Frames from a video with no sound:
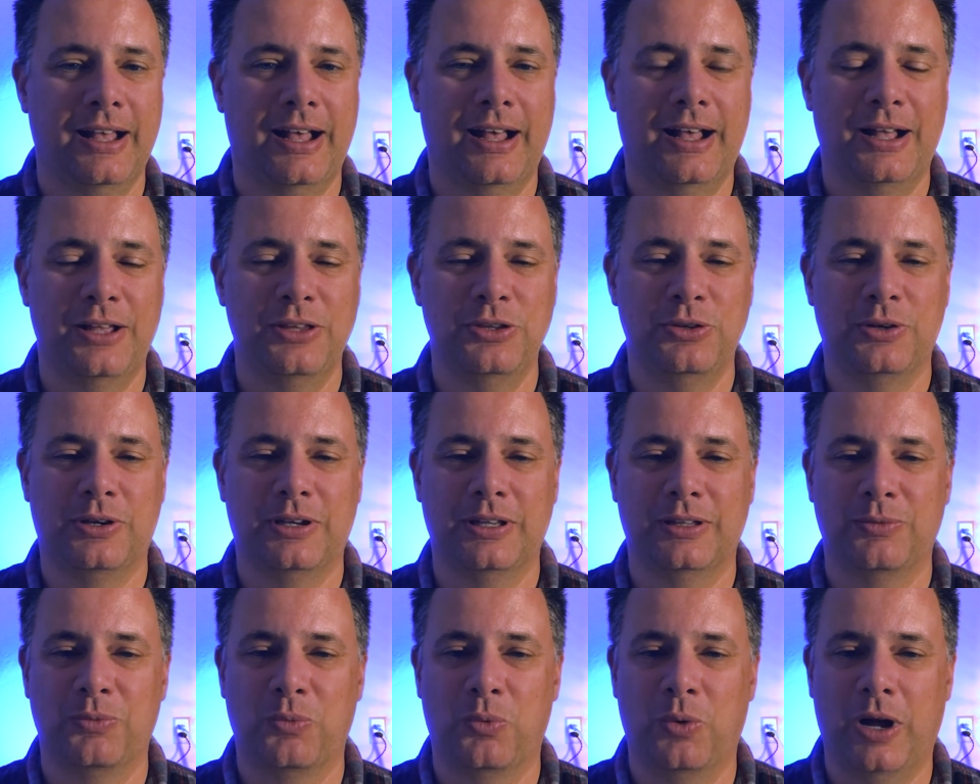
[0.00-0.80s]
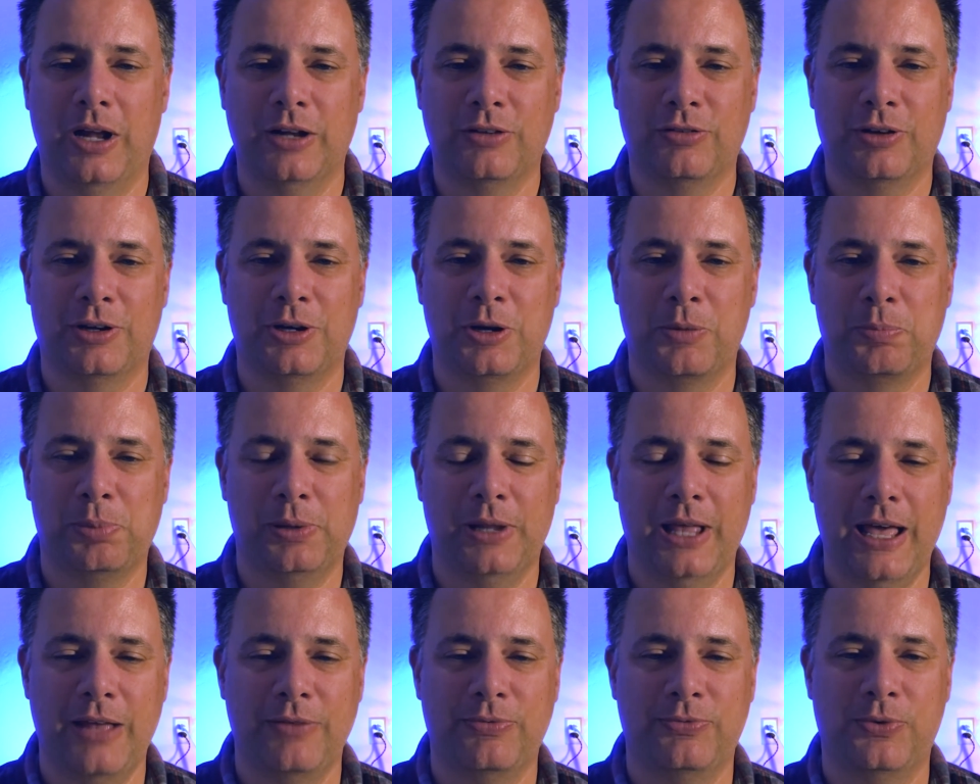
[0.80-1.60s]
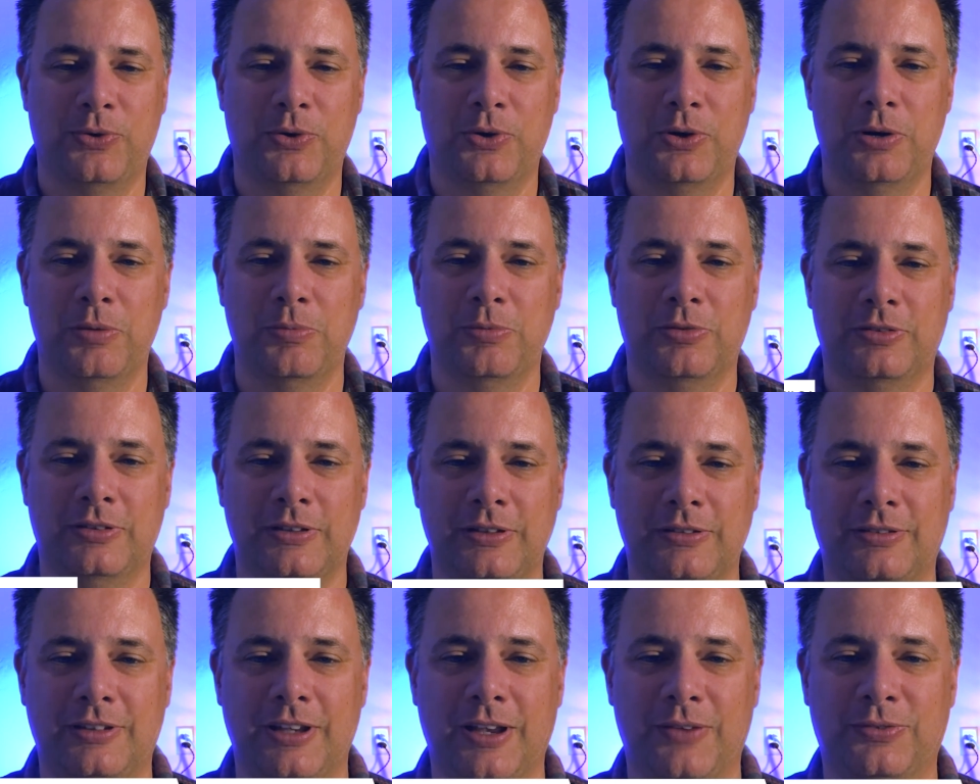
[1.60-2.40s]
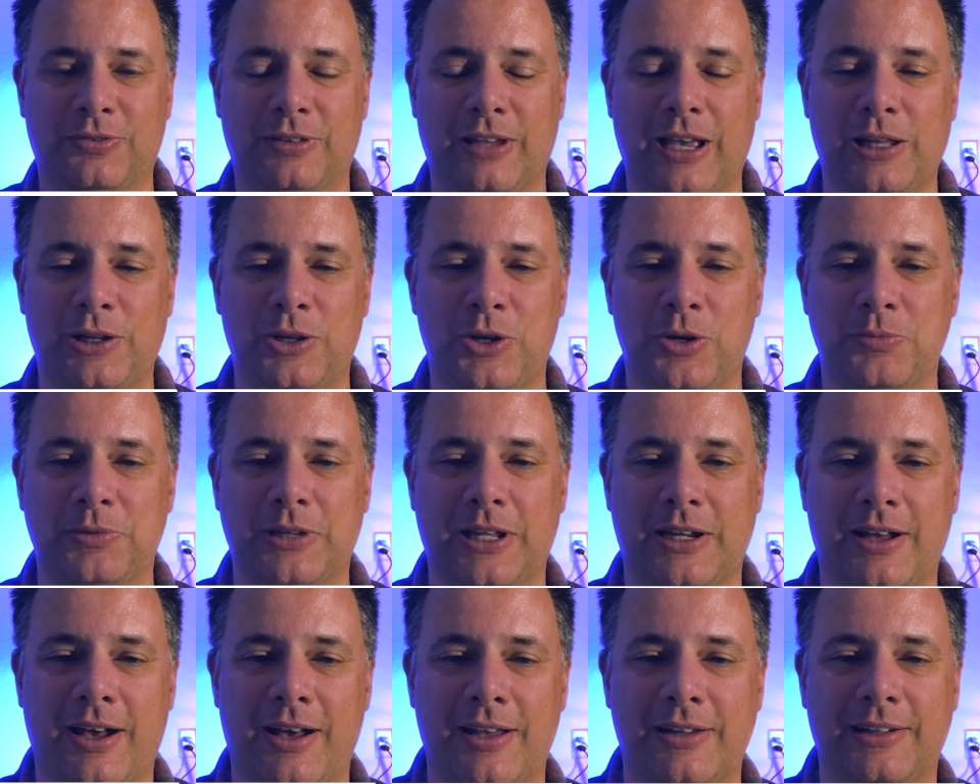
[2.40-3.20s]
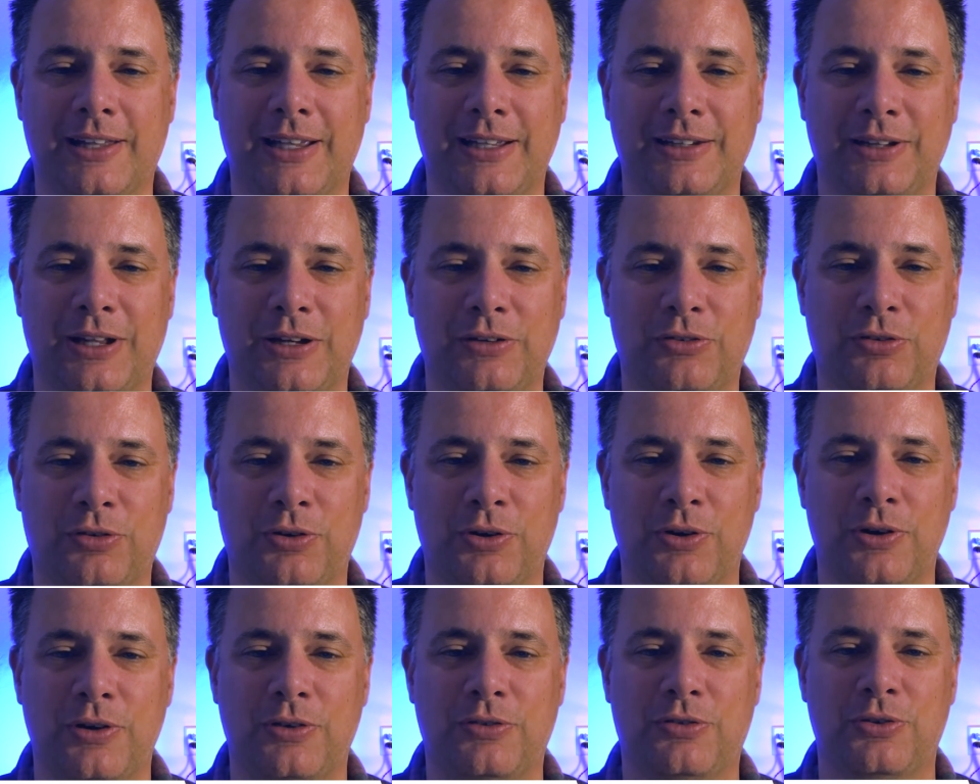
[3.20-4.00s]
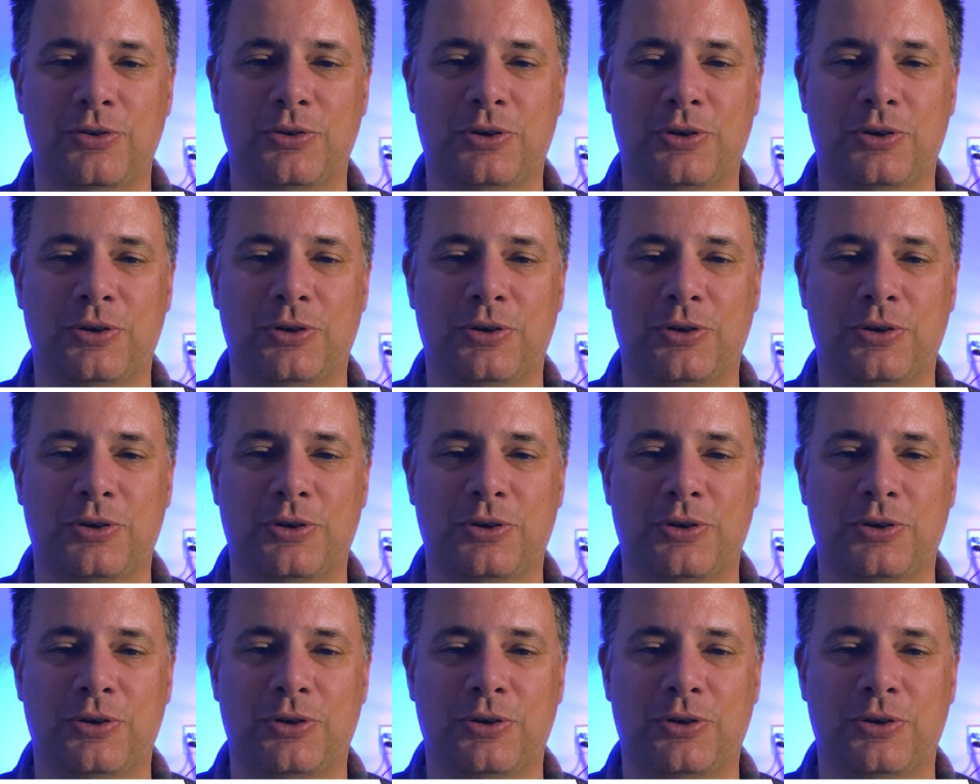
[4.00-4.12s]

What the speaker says: You can watch on our platform, ccfsiloam.online.church.